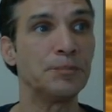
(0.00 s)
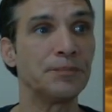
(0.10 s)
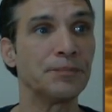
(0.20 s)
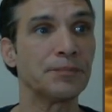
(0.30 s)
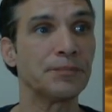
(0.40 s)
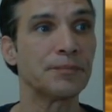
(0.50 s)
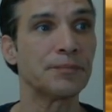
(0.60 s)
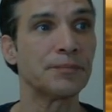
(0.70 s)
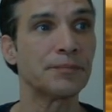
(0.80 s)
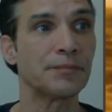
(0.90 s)

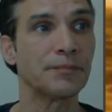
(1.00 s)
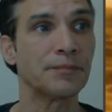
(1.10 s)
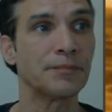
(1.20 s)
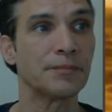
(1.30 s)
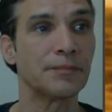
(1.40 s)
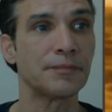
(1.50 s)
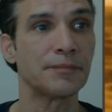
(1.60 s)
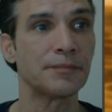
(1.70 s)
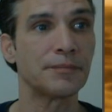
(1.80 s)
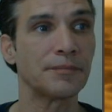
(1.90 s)

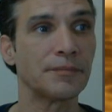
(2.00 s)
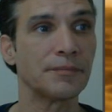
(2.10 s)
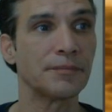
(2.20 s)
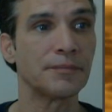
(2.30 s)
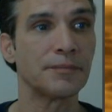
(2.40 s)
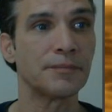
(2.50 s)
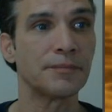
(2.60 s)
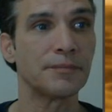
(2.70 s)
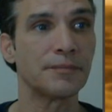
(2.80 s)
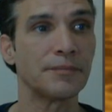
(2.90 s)

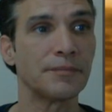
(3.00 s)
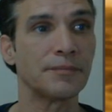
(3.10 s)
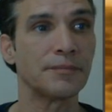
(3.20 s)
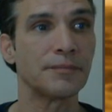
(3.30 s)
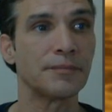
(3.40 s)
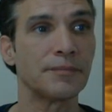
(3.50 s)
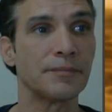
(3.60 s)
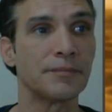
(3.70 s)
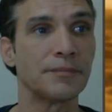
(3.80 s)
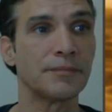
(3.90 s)

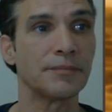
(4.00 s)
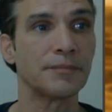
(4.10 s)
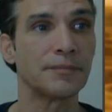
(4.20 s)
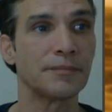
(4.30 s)
(no one is talking)